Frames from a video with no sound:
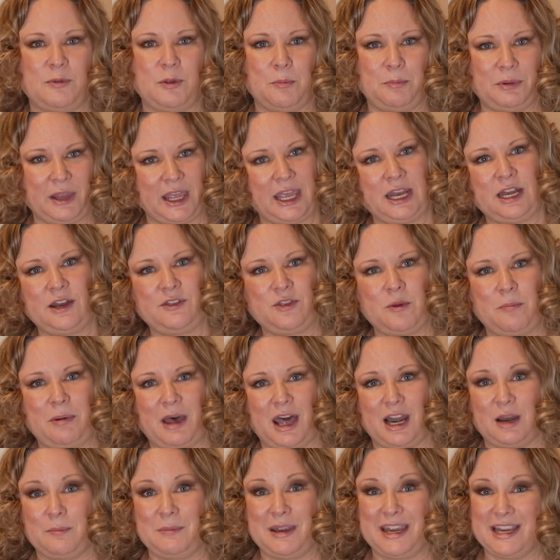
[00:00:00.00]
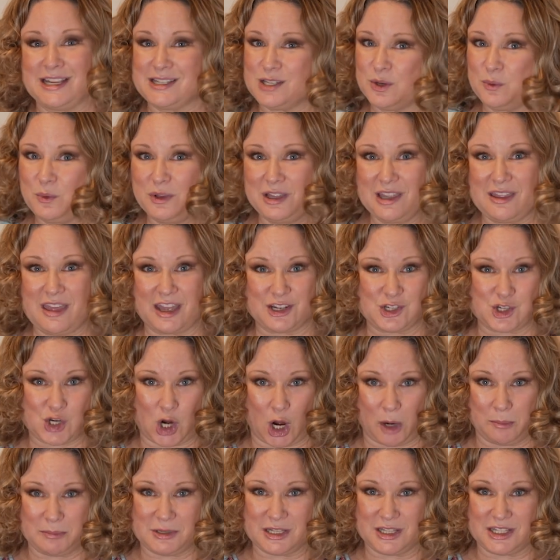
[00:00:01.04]
the blade at the bottom isn't really that
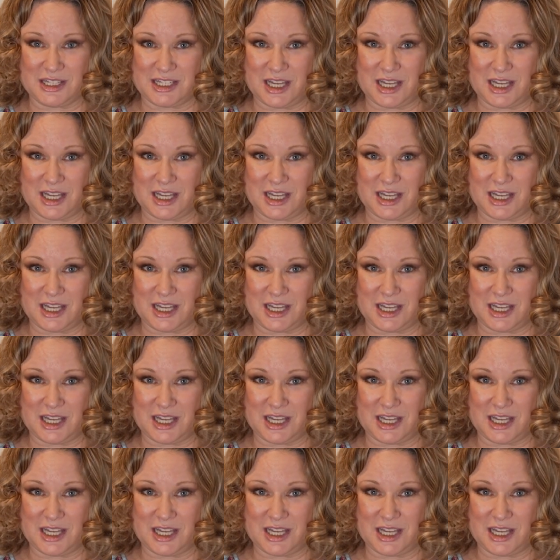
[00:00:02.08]
sharp to the